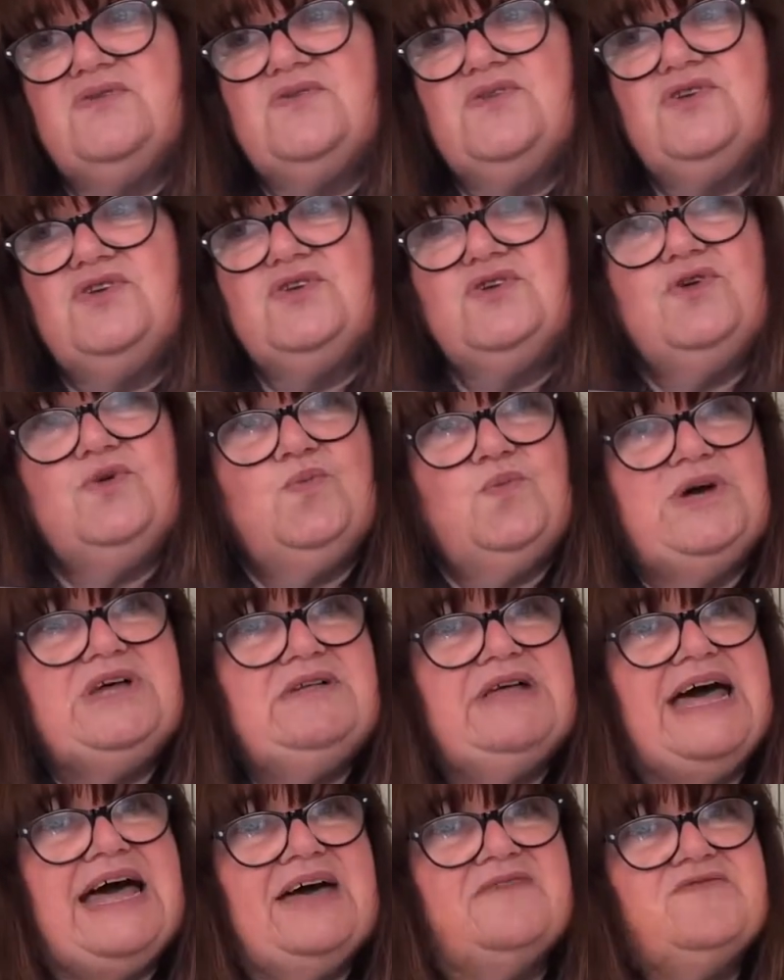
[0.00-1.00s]
you
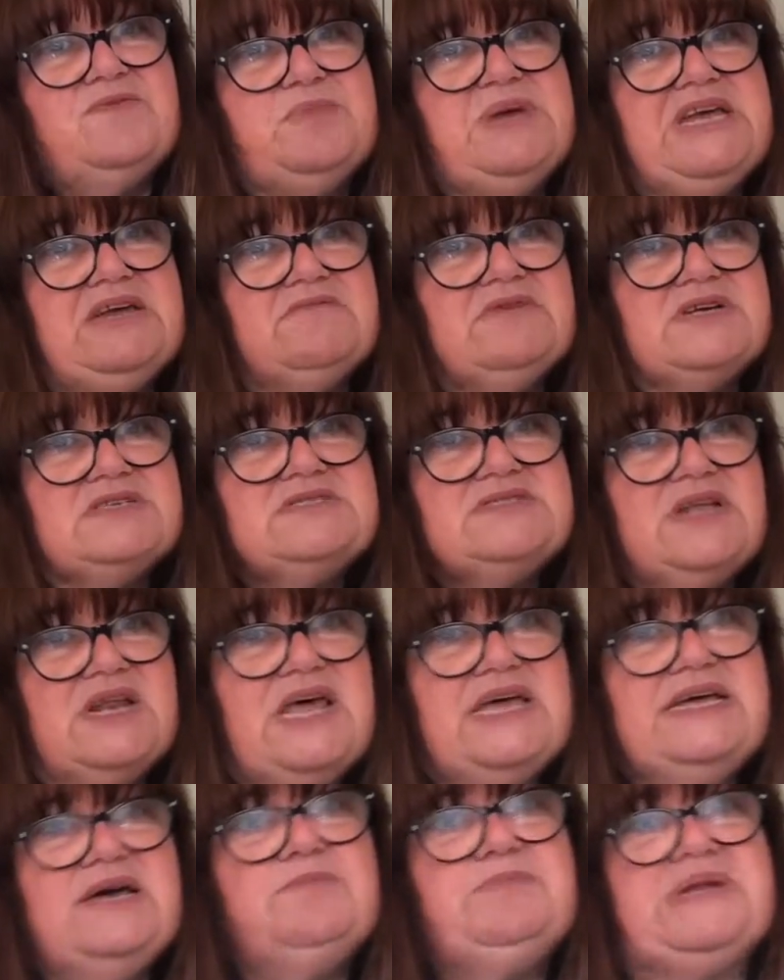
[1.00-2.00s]
will have a period
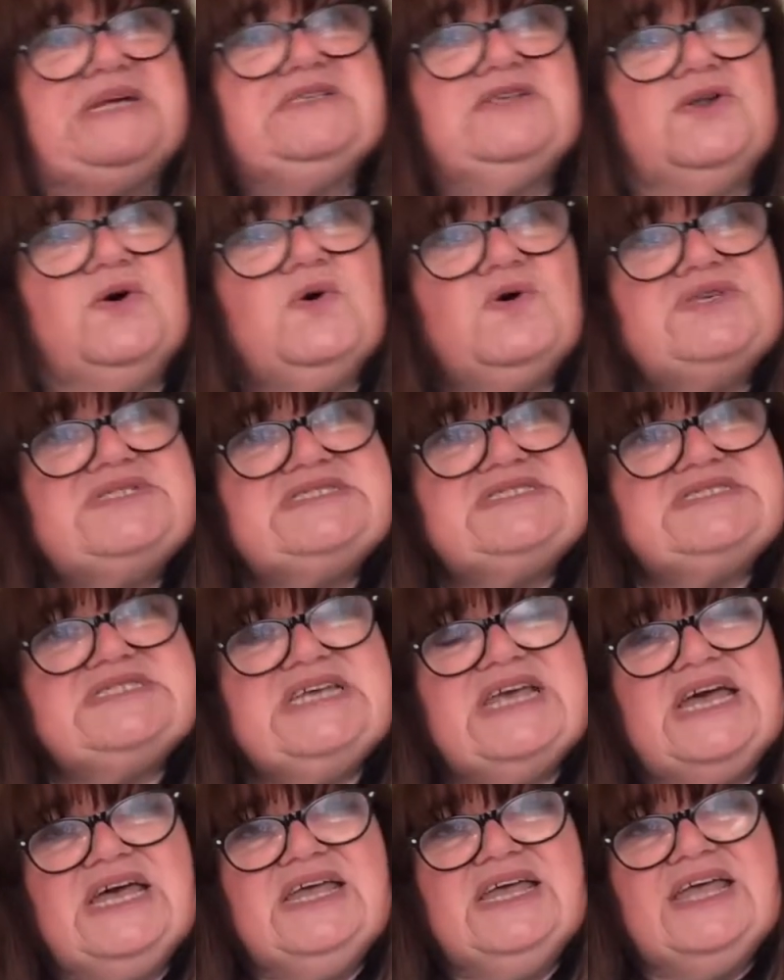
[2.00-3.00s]
like a blood loss,
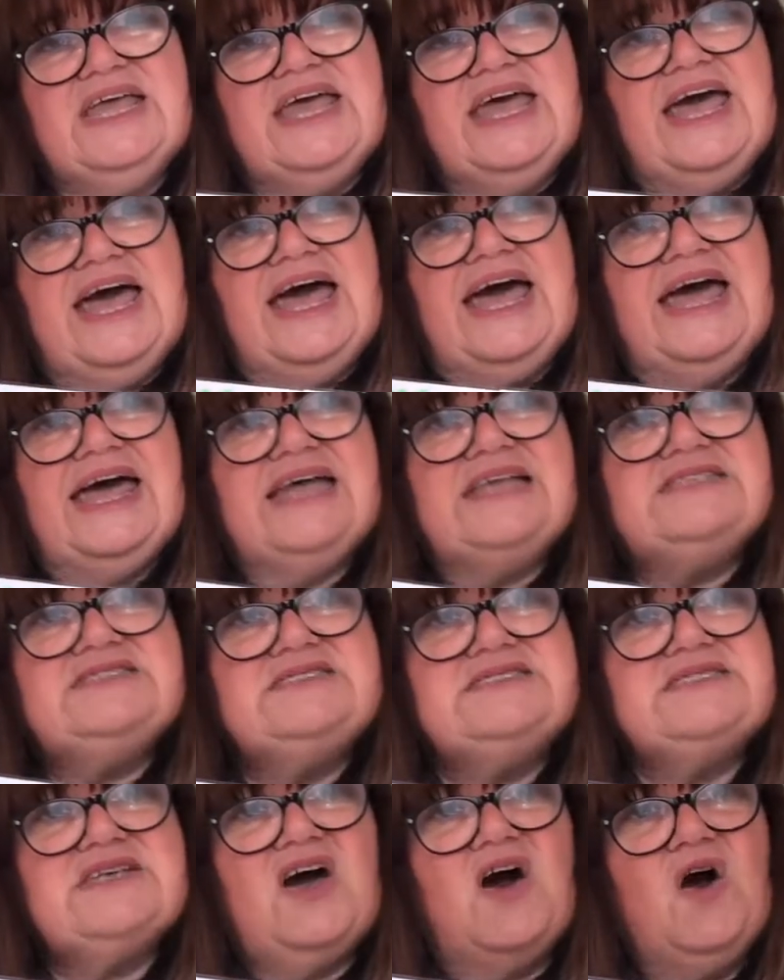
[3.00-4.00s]
yeah. And
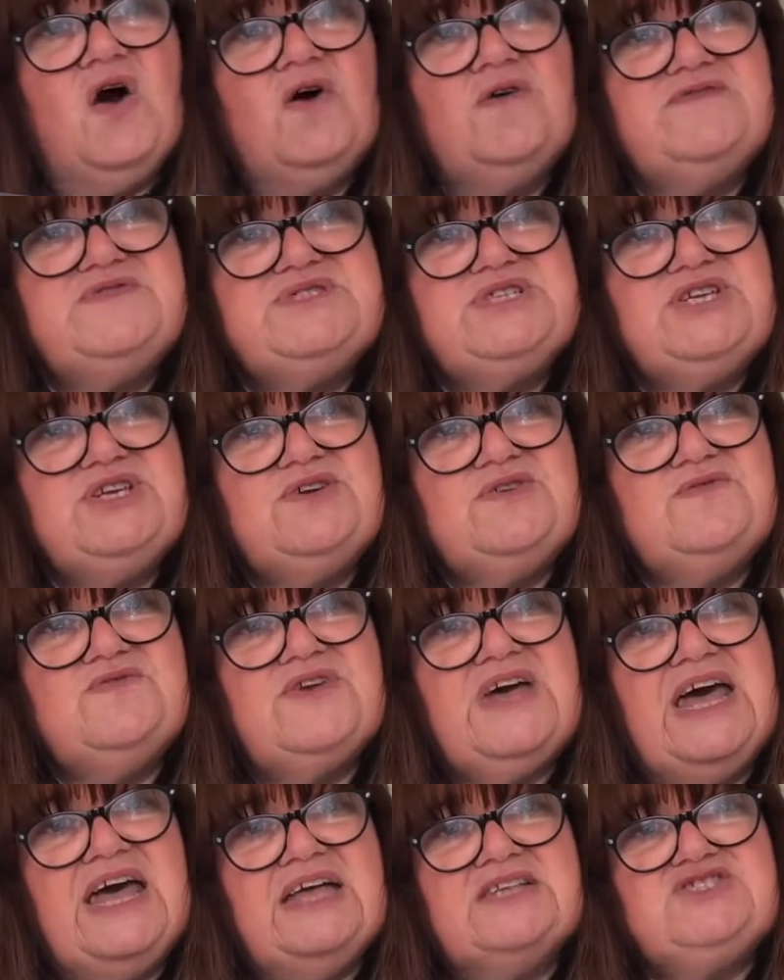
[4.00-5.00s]
after you've
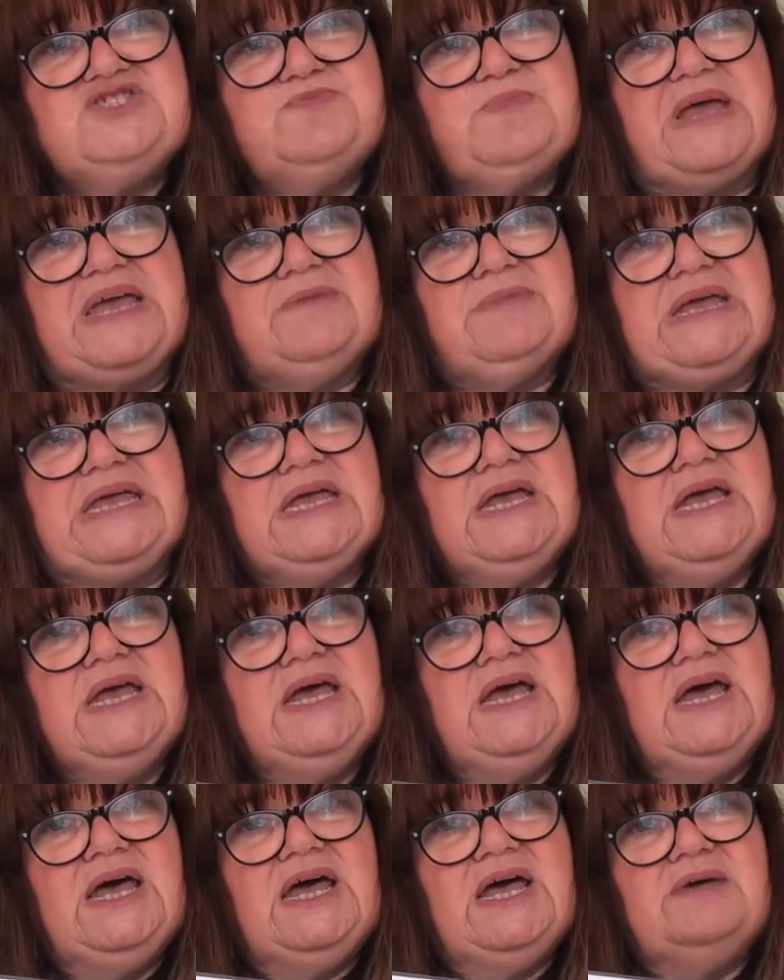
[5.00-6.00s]
had your baby,
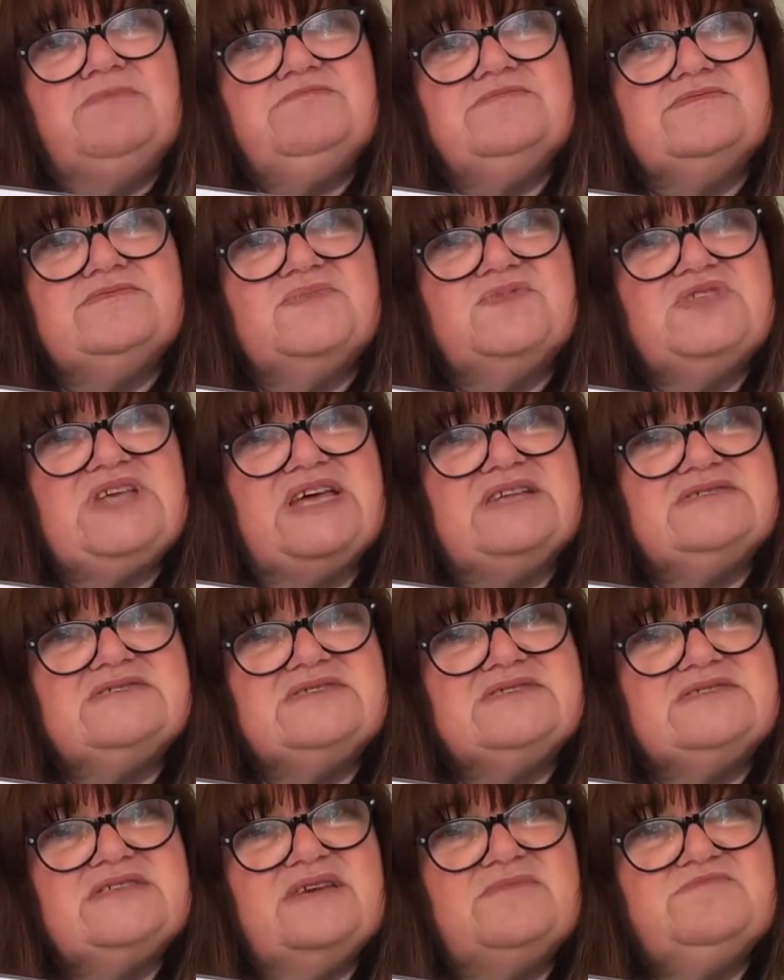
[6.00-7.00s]

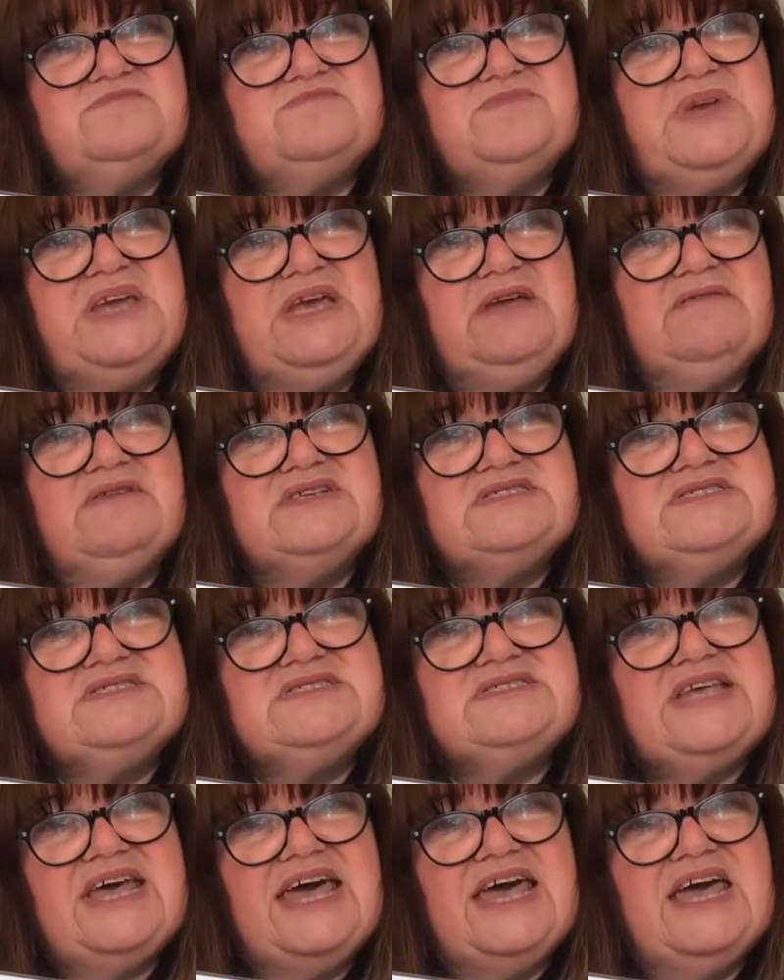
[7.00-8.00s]
that period
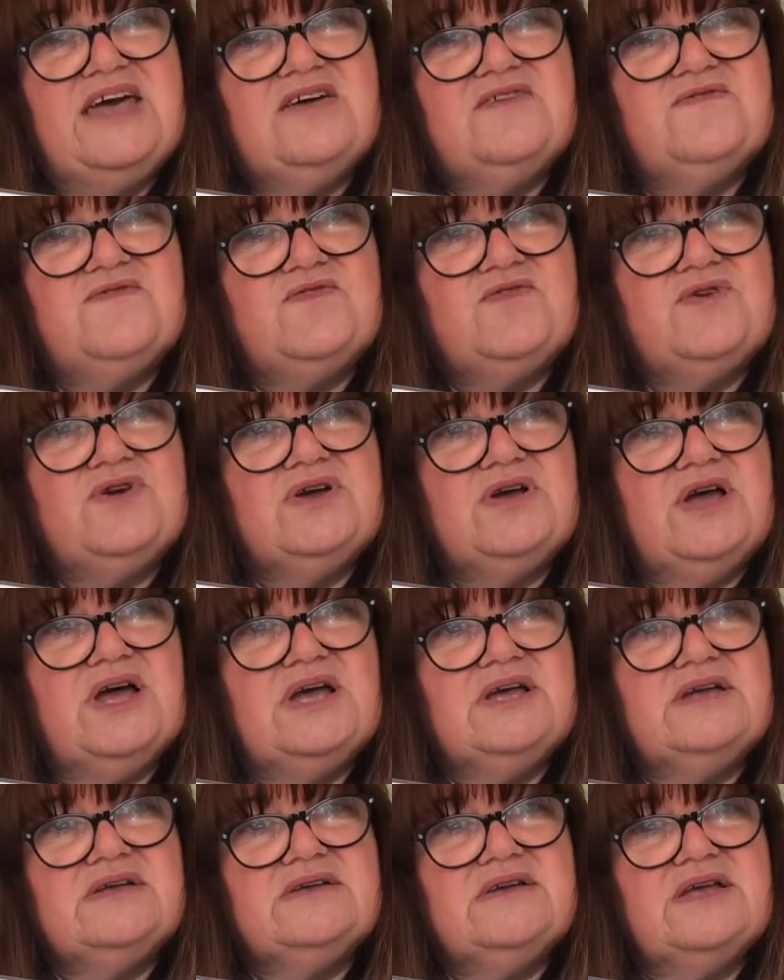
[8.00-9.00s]
is there for
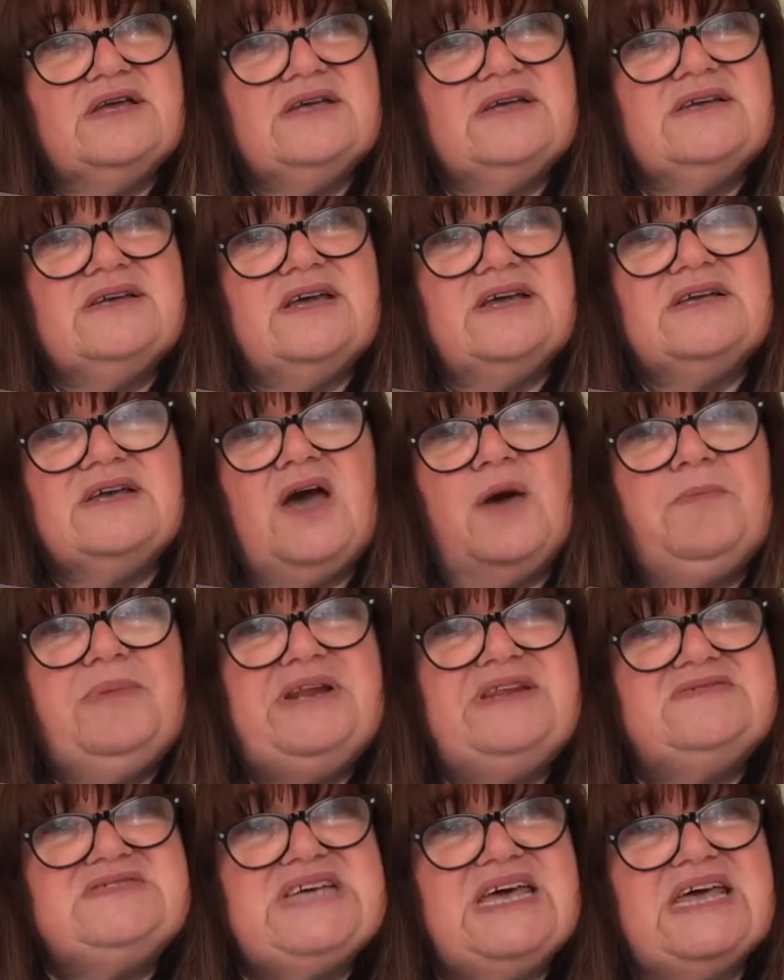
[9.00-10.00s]
a
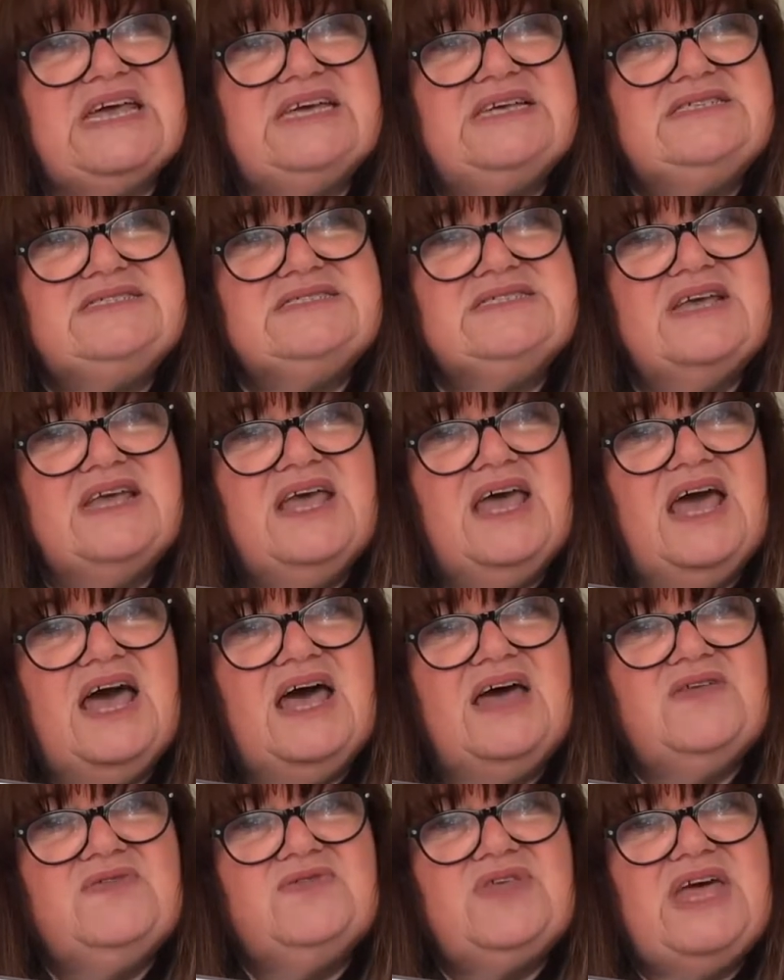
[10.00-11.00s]
couple of days,
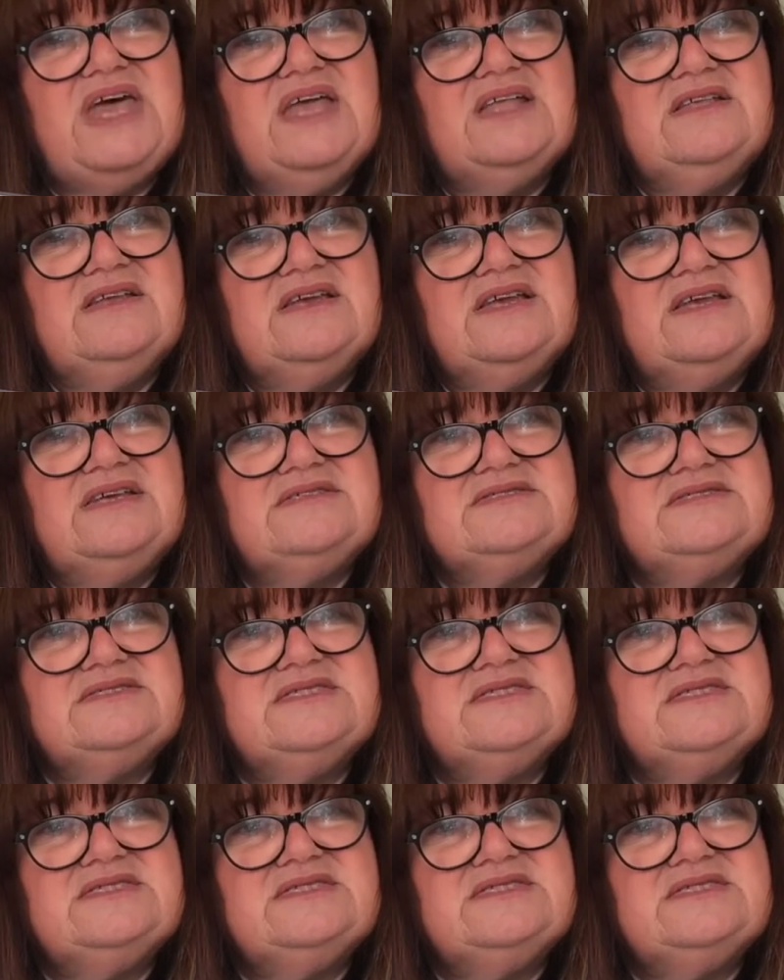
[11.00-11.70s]
and then it